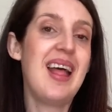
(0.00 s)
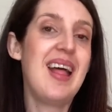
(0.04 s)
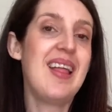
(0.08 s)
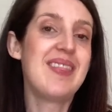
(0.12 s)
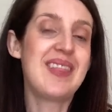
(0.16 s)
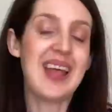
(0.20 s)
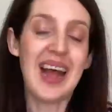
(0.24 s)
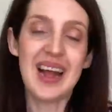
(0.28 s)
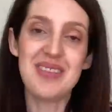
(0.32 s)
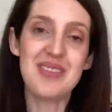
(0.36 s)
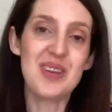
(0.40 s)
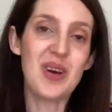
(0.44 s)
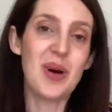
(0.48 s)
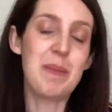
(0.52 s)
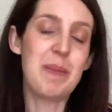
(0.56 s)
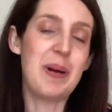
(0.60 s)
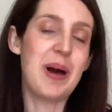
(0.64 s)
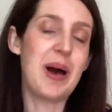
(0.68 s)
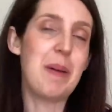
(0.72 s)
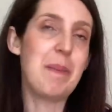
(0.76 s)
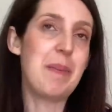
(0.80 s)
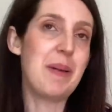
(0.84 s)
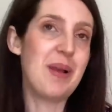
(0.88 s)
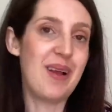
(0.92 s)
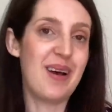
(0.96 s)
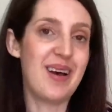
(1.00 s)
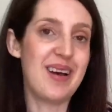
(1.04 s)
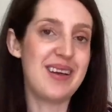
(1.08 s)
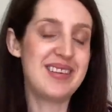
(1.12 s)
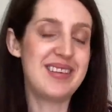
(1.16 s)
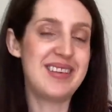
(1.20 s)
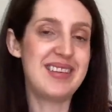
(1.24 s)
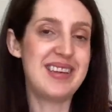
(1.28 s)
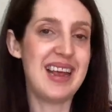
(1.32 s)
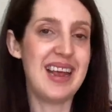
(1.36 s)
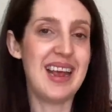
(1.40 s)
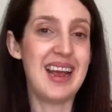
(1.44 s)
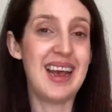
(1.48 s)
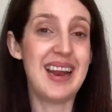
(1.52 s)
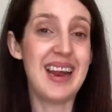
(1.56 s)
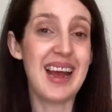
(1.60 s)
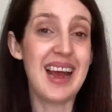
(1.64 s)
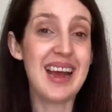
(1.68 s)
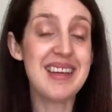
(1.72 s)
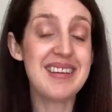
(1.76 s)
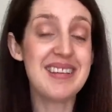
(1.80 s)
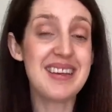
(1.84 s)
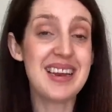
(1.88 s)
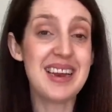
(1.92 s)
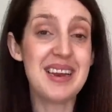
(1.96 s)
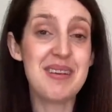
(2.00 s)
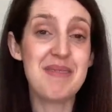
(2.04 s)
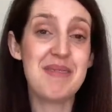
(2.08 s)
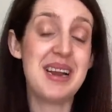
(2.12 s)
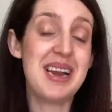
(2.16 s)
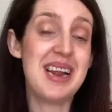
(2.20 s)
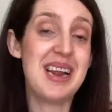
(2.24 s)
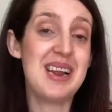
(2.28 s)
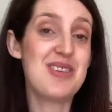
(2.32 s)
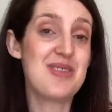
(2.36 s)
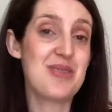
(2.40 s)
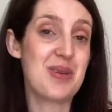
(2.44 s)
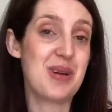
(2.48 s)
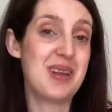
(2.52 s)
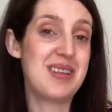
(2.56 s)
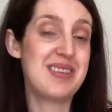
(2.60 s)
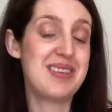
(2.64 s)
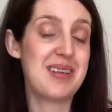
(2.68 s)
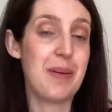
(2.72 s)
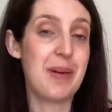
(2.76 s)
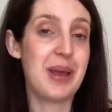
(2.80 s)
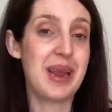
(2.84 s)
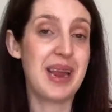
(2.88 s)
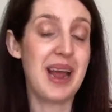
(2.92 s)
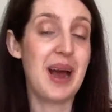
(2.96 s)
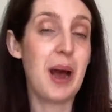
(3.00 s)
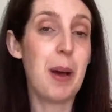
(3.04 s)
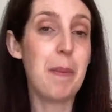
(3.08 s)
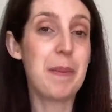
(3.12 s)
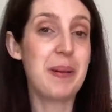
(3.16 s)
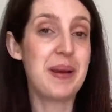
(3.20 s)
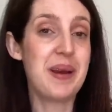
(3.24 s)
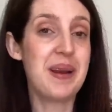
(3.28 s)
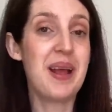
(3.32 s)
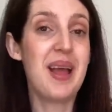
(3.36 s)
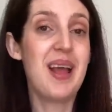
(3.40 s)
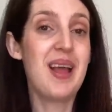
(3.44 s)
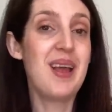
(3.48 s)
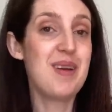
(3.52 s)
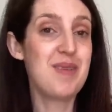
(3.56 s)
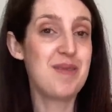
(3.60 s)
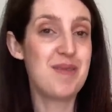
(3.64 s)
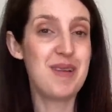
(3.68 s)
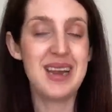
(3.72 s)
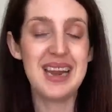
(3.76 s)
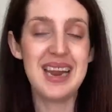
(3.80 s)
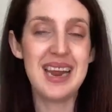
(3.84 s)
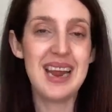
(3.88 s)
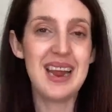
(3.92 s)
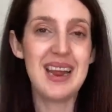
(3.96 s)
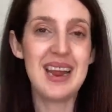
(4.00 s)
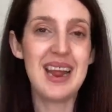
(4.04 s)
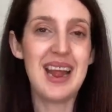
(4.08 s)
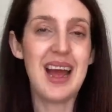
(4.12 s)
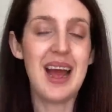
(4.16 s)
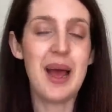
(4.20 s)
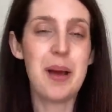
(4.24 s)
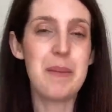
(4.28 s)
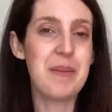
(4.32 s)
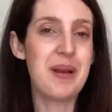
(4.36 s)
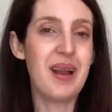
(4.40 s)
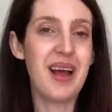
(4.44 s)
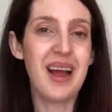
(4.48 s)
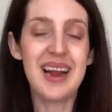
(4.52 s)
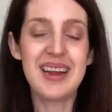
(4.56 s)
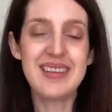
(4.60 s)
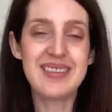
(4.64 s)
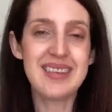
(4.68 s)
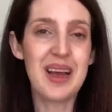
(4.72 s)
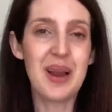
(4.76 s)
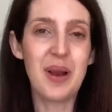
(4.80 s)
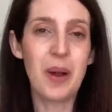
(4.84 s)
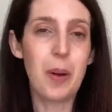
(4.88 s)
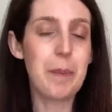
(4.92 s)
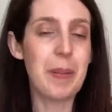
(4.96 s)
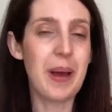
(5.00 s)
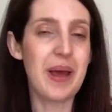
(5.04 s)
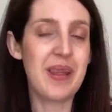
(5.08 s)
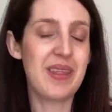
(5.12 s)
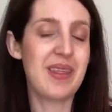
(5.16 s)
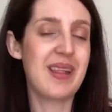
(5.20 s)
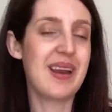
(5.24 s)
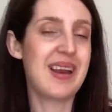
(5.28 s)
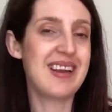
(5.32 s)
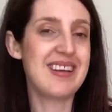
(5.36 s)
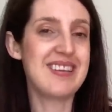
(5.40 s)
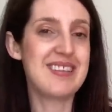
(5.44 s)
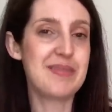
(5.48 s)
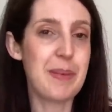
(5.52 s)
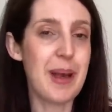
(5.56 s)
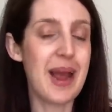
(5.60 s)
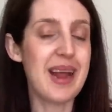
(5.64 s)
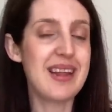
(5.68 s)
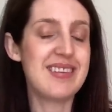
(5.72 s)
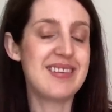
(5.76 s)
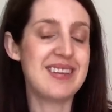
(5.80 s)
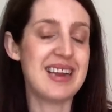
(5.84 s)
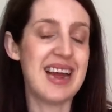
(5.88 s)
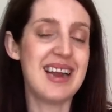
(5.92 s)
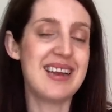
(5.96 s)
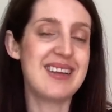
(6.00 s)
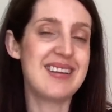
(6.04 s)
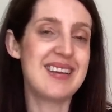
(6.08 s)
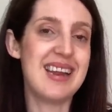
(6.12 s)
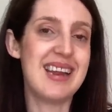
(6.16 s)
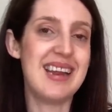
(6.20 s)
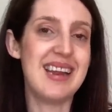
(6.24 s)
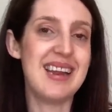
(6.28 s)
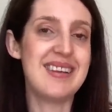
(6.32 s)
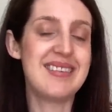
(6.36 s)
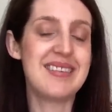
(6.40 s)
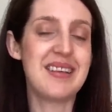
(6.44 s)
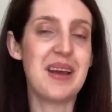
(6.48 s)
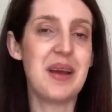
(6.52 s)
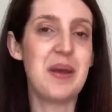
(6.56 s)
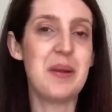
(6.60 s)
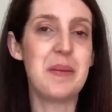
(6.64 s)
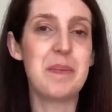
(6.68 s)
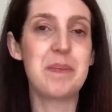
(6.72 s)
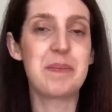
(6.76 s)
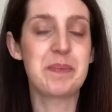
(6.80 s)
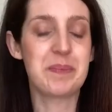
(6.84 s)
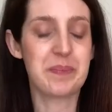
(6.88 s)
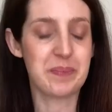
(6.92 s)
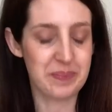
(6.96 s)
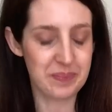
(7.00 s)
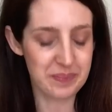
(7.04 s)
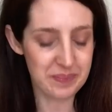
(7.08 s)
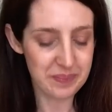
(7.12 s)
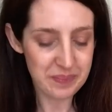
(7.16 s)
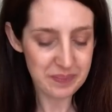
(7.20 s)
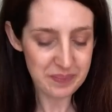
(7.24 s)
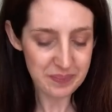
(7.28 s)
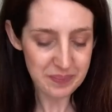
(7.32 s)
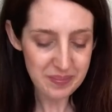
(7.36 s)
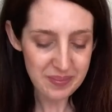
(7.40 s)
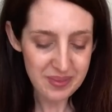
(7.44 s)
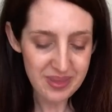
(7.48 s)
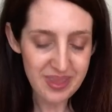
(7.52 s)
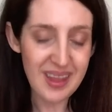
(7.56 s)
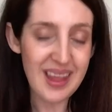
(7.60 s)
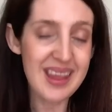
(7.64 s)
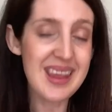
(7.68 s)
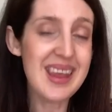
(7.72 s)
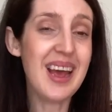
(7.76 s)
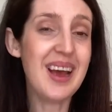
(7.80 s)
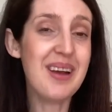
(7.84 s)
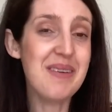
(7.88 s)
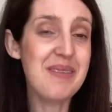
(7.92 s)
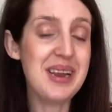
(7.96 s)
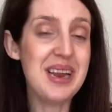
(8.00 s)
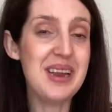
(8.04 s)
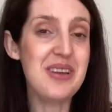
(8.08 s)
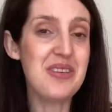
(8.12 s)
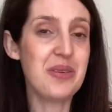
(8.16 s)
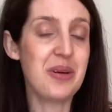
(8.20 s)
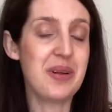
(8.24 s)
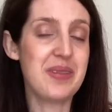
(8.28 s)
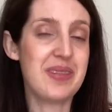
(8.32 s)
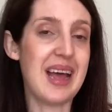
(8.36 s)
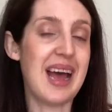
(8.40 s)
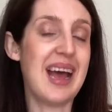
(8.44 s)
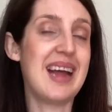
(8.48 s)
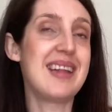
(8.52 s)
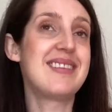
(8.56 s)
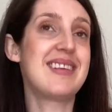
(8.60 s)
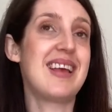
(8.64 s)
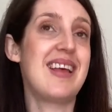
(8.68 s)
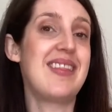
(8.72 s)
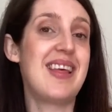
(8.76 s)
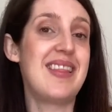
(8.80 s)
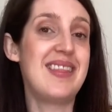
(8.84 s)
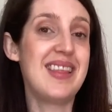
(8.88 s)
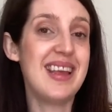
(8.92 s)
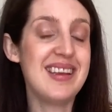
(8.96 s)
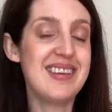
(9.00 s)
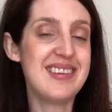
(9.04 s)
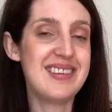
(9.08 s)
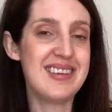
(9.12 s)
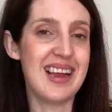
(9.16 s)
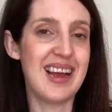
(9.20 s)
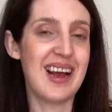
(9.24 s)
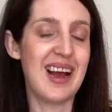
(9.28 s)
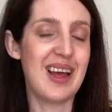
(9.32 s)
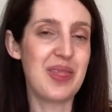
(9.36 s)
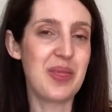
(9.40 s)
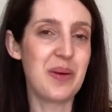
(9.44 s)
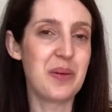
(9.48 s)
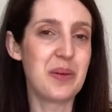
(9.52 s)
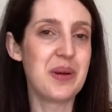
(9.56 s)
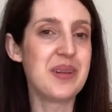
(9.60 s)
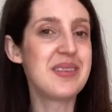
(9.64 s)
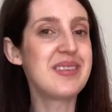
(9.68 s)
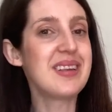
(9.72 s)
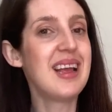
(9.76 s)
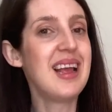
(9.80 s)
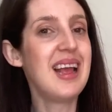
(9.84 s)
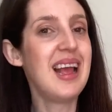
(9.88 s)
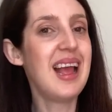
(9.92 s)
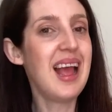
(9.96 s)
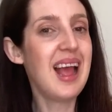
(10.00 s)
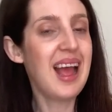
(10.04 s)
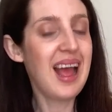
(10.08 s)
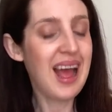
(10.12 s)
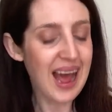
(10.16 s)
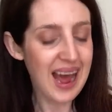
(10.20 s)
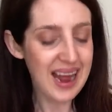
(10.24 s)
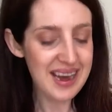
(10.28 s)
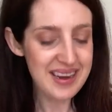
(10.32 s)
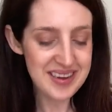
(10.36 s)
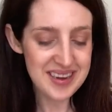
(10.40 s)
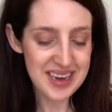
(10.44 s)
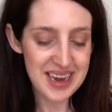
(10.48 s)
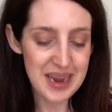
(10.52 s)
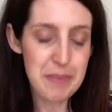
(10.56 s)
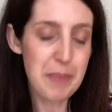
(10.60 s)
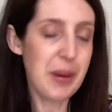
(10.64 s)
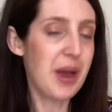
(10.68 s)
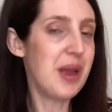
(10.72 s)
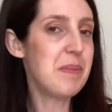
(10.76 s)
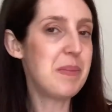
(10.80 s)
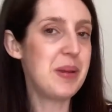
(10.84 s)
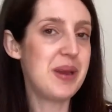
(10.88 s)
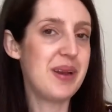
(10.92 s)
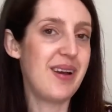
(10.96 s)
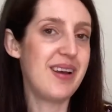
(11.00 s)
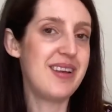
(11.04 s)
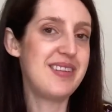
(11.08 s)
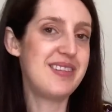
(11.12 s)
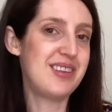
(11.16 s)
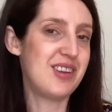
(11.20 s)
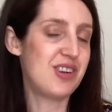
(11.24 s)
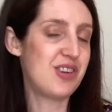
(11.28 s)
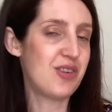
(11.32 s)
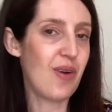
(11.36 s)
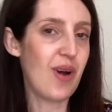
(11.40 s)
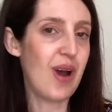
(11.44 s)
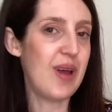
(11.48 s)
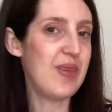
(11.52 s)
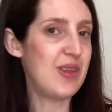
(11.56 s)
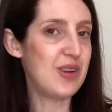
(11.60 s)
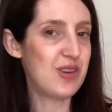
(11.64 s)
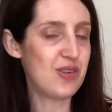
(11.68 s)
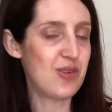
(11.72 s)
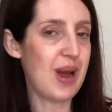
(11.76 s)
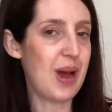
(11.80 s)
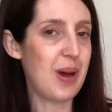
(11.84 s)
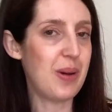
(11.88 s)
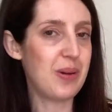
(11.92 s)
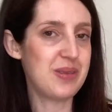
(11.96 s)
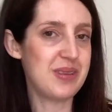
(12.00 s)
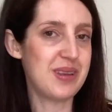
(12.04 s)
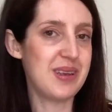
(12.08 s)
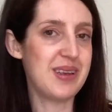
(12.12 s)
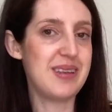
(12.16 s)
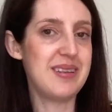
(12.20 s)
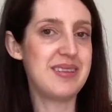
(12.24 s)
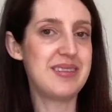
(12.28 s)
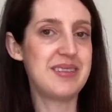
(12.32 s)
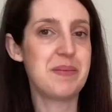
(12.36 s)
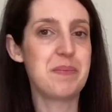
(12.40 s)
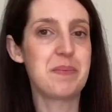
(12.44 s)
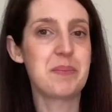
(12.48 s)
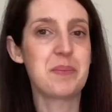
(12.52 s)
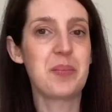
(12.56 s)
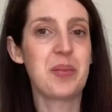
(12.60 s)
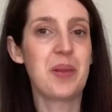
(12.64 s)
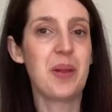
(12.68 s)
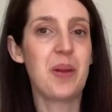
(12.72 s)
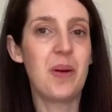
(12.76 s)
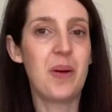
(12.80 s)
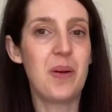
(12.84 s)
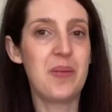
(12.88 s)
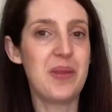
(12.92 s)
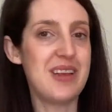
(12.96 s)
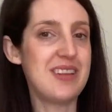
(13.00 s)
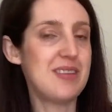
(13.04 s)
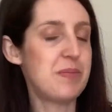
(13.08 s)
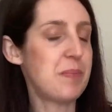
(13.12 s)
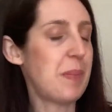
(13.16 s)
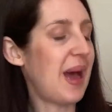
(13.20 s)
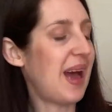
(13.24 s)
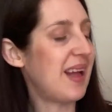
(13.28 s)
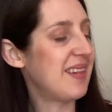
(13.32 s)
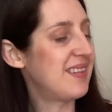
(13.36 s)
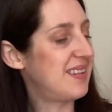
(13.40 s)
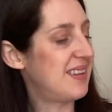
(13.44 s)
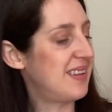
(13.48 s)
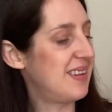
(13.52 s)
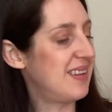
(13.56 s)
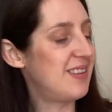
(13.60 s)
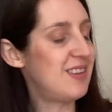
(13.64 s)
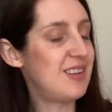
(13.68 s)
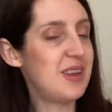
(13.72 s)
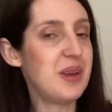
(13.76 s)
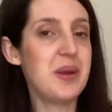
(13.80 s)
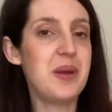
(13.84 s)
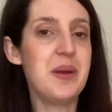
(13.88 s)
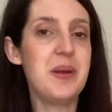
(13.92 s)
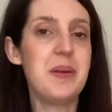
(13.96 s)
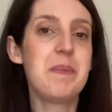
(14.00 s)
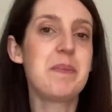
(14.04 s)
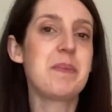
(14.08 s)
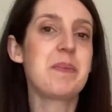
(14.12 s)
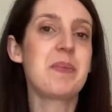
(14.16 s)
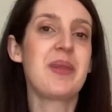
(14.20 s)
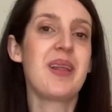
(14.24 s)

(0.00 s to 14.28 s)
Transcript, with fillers: that top up last year and I actually really enjoyed sewing it up and really um, liked it a lot better than I expected actually. So yeah, I really enjoyed that. And then this year I thought, actually it might be nice to try the trousers on this pattern too.